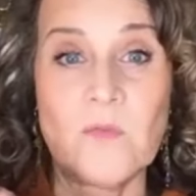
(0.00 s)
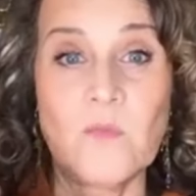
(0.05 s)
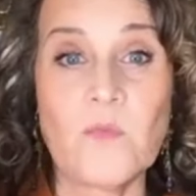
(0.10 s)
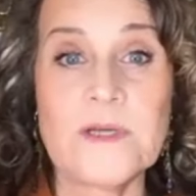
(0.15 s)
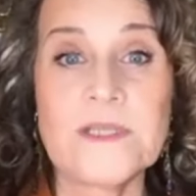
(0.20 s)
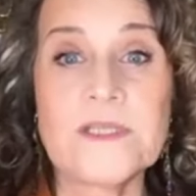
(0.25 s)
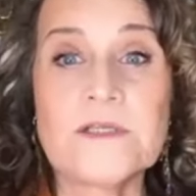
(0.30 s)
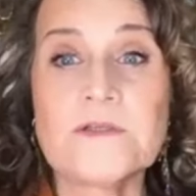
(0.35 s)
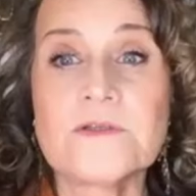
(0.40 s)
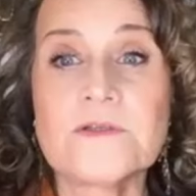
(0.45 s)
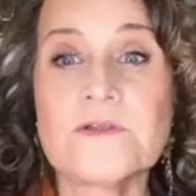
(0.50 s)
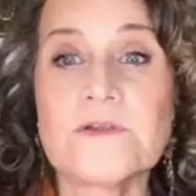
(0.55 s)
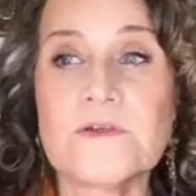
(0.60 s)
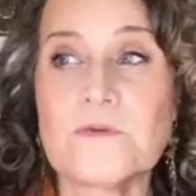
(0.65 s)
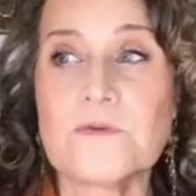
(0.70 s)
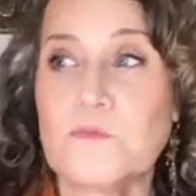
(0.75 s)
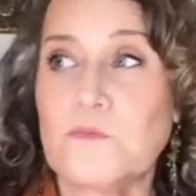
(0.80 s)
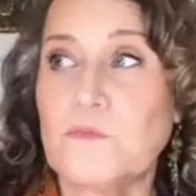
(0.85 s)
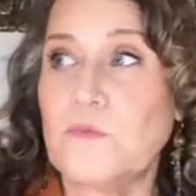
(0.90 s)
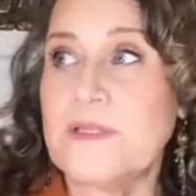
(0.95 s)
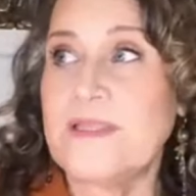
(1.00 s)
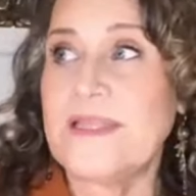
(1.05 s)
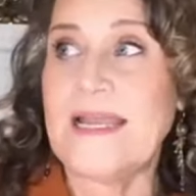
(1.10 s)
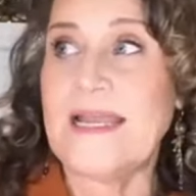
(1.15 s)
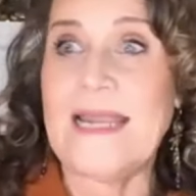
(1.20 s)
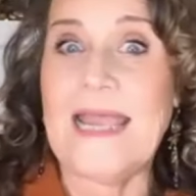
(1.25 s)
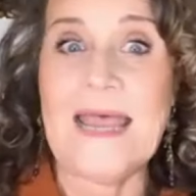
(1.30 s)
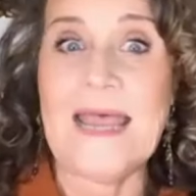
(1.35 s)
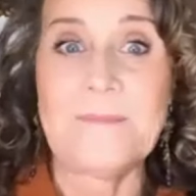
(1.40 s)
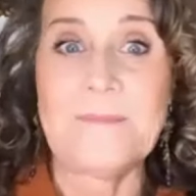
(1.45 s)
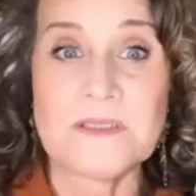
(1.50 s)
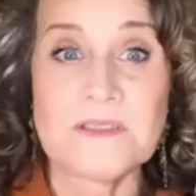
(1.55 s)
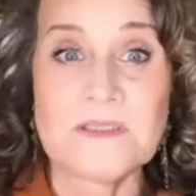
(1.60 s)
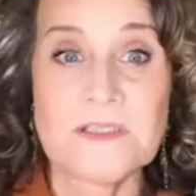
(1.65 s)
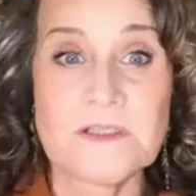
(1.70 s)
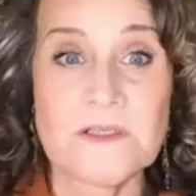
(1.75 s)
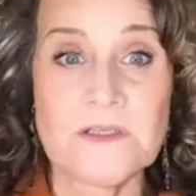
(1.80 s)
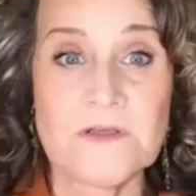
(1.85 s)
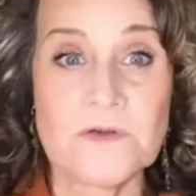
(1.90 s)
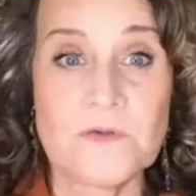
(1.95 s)
What do you do when that happens
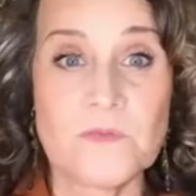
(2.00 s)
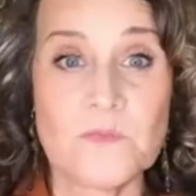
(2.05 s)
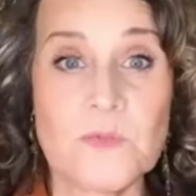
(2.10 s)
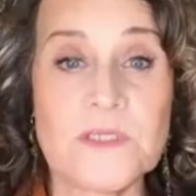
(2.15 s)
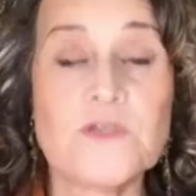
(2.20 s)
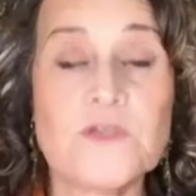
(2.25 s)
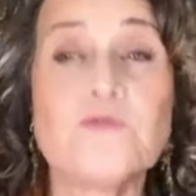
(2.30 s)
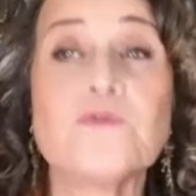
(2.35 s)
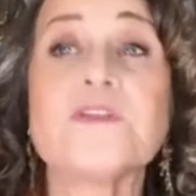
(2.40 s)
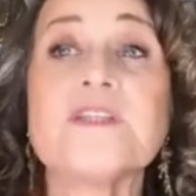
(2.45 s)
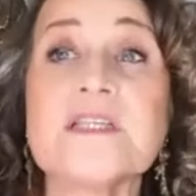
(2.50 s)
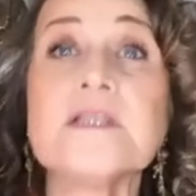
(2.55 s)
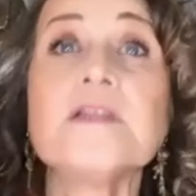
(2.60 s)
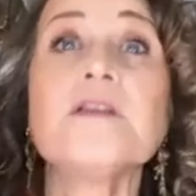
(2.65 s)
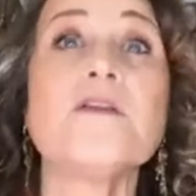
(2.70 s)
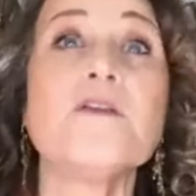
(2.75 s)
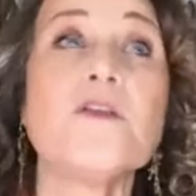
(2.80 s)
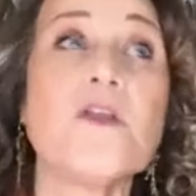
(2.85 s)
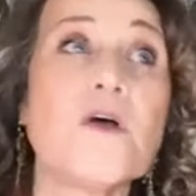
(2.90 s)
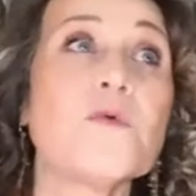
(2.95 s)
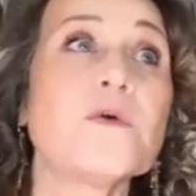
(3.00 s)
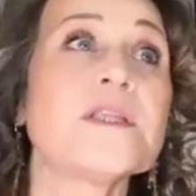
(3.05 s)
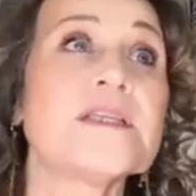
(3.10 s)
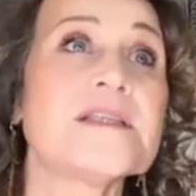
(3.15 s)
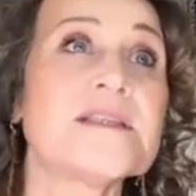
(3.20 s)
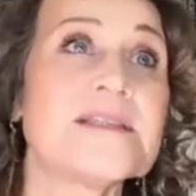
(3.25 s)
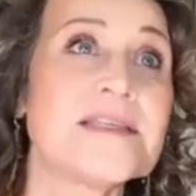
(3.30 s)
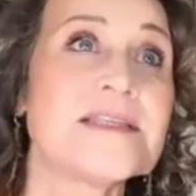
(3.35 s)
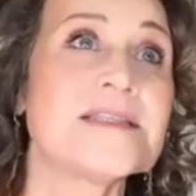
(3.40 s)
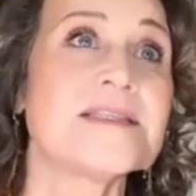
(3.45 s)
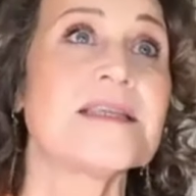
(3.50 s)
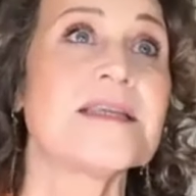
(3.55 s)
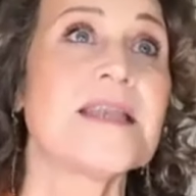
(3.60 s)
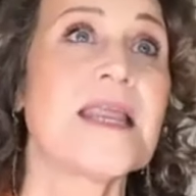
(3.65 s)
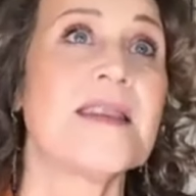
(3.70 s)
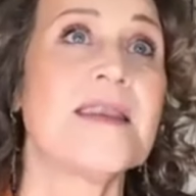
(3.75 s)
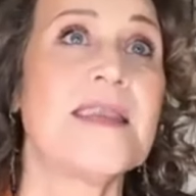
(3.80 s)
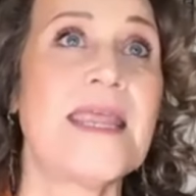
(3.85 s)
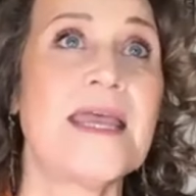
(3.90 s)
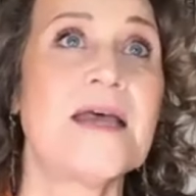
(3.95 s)
to you, when you didn't know it existed
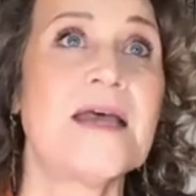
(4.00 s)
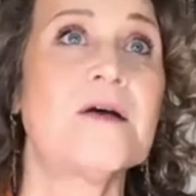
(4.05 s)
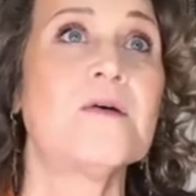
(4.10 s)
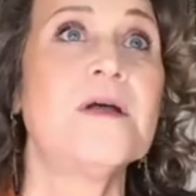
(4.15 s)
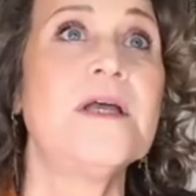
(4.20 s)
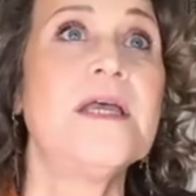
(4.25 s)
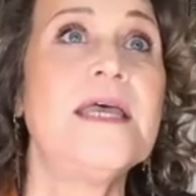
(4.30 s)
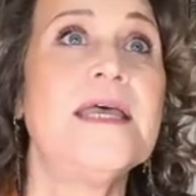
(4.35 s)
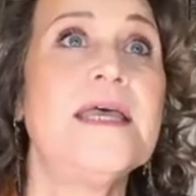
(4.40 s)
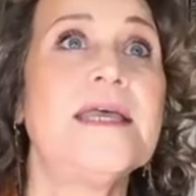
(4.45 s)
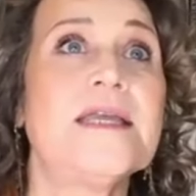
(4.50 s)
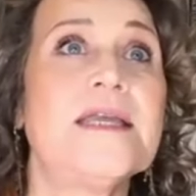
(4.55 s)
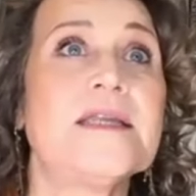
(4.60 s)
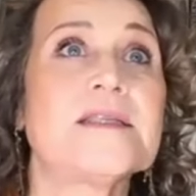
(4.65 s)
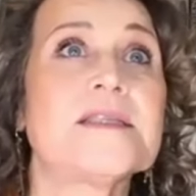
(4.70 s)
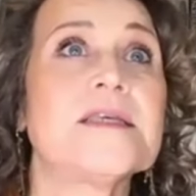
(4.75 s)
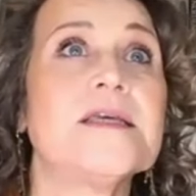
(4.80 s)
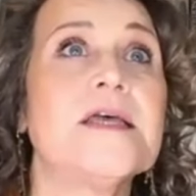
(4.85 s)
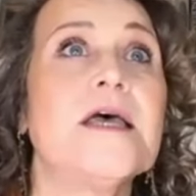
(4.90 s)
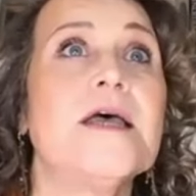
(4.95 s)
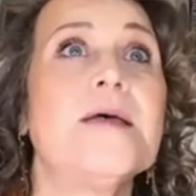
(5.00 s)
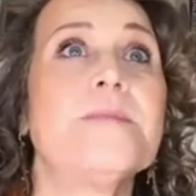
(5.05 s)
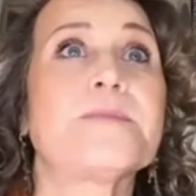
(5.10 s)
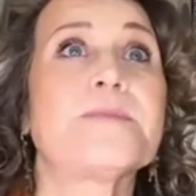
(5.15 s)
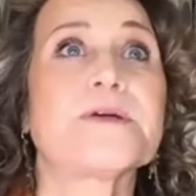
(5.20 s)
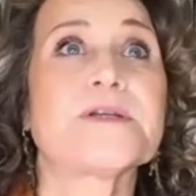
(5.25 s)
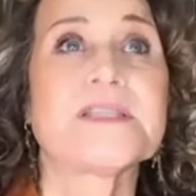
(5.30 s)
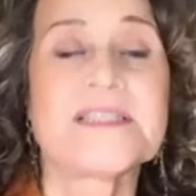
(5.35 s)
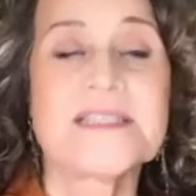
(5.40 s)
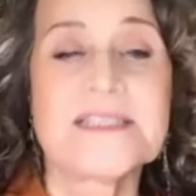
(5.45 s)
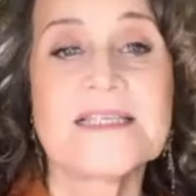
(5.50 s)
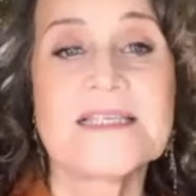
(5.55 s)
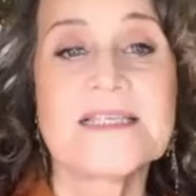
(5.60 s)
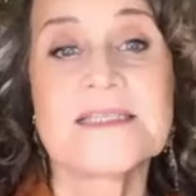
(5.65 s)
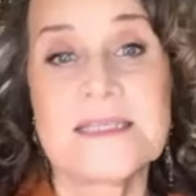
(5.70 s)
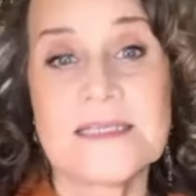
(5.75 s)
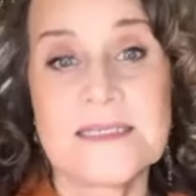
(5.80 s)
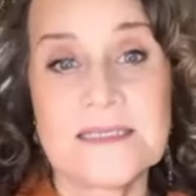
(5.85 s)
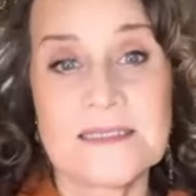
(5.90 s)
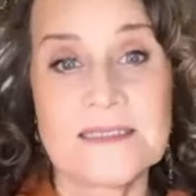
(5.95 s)
and now it's
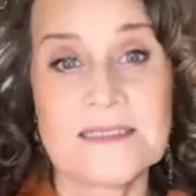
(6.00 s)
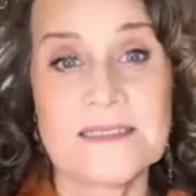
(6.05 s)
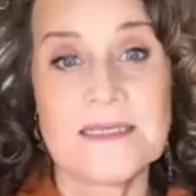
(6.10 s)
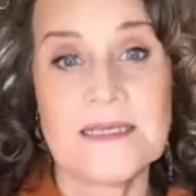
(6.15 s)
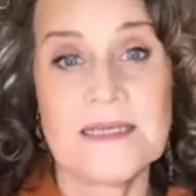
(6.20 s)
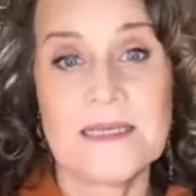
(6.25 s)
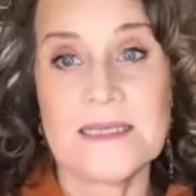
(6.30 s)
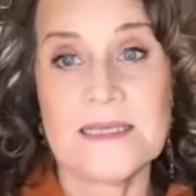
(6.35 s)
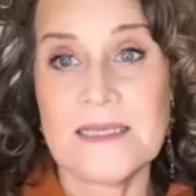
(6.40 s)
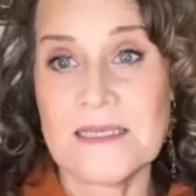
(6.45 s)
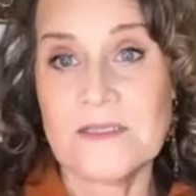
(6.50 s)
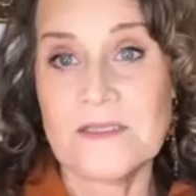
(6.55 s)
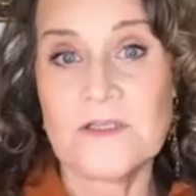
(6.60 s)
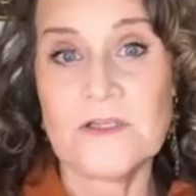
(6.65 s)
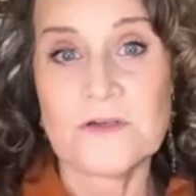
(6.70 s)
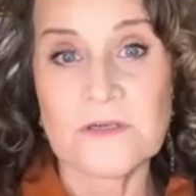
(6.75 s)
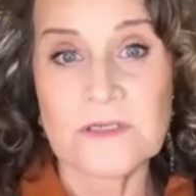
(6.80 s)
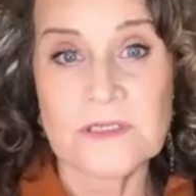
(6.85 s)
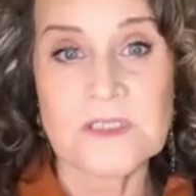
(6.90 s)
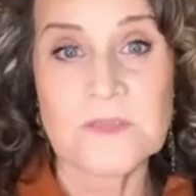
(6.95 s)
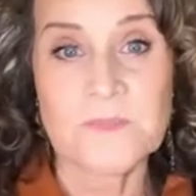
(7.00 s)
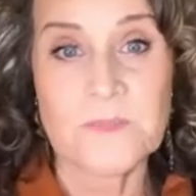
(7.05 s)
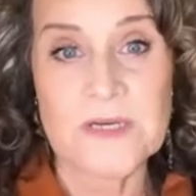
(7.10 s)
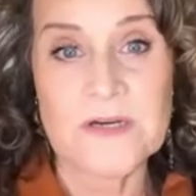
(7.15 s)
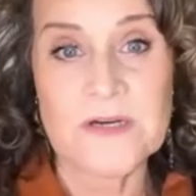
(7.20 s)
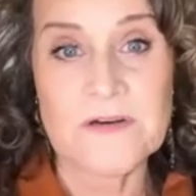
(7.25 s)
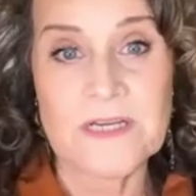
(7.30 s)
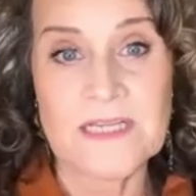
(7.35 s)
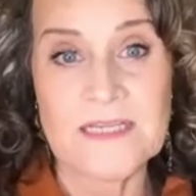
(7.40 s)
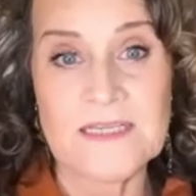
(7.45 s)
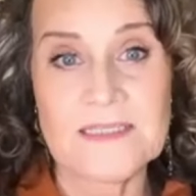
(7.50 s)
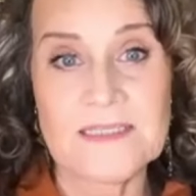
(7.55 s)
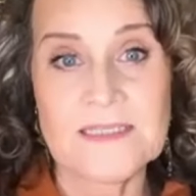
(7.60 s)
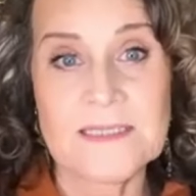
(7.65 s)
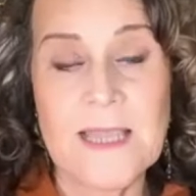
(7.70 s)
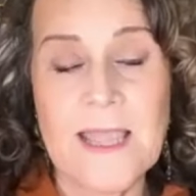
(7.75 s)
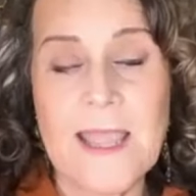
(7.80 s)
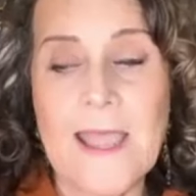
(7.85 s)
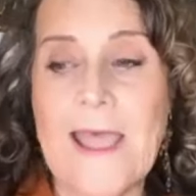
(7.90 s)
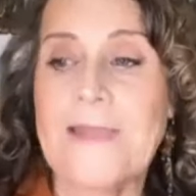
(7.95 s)
persistent in your experience,
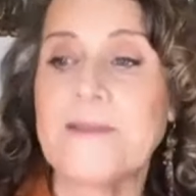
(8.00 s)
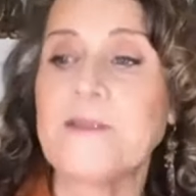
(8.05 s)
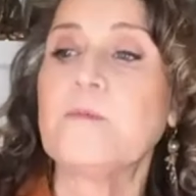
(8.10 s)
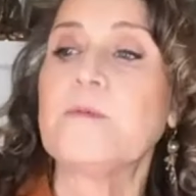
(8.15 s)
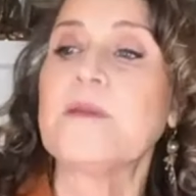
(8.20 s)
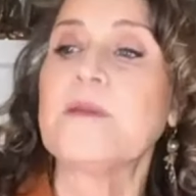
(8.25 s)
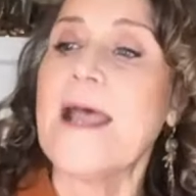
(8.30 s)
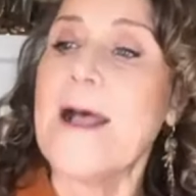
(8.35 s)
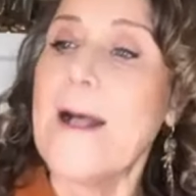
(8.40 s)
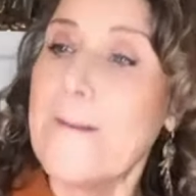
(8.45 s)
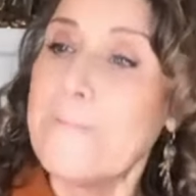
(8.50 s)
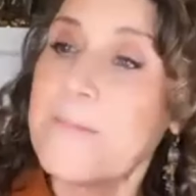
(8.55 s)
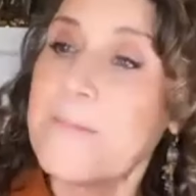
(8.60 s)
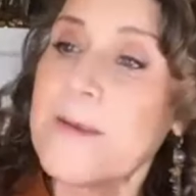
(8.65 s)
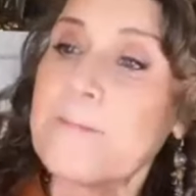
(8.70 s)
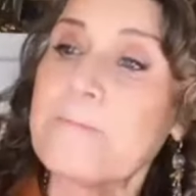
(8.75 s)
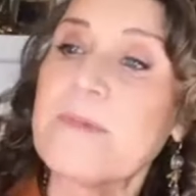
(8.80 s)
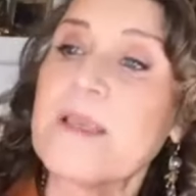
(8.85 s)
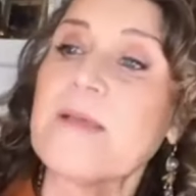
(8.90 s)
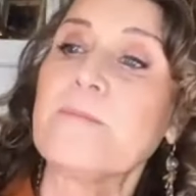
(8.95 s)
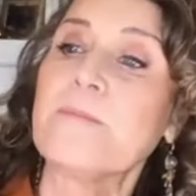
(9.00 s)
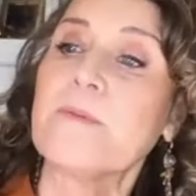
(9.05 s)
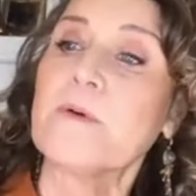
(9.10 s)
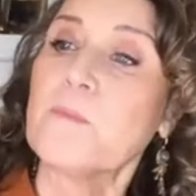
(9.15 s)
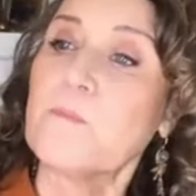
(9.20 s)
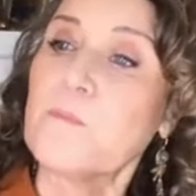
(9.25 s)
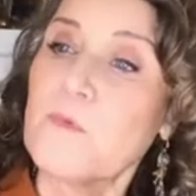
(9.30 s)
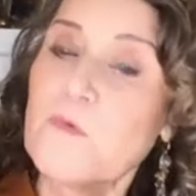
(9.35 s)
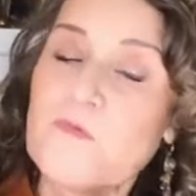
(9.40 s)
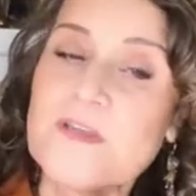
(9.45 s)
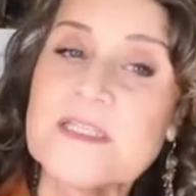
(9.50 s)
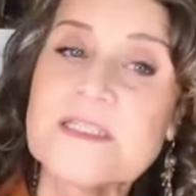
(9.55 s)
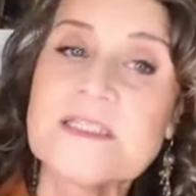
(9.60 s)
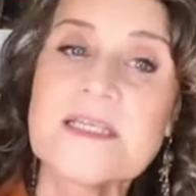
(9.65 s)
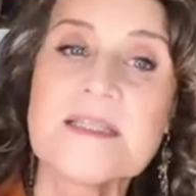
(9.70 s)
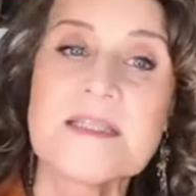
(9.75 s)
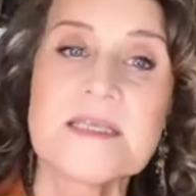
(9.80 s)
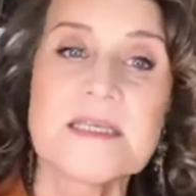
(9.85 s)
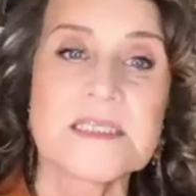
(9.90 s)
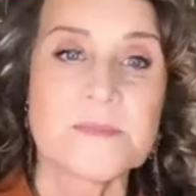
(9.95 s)
and you've been helping people move
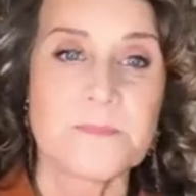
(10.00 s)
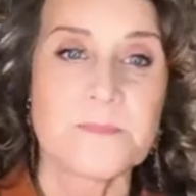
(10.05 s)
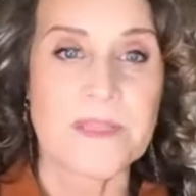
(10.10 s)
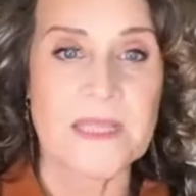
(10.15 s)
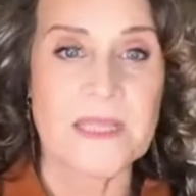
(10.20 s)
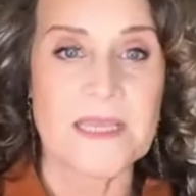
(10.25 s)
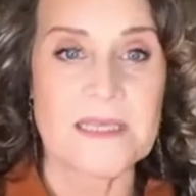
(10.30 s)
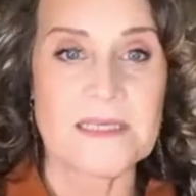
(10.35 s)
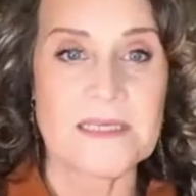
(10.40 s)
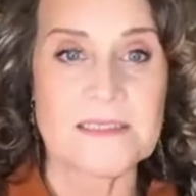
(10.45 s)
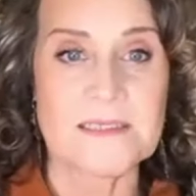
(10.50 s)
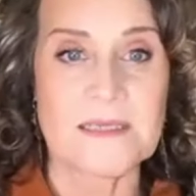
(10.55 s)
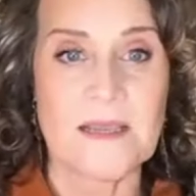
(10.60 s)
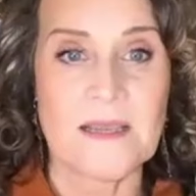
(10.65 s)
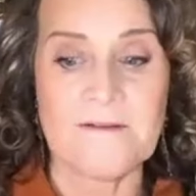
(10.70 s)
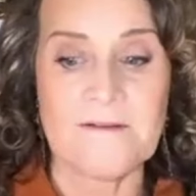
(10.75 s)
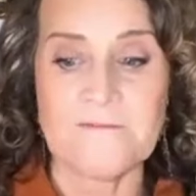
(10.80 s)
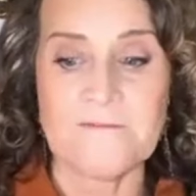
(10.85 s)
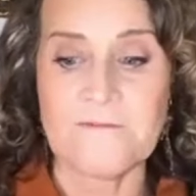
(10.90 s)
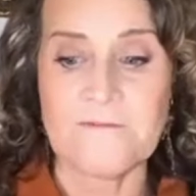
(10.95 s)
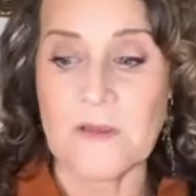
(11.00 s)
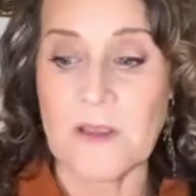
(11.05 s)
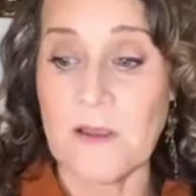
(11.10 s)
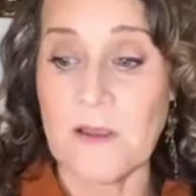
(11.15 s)
into this place of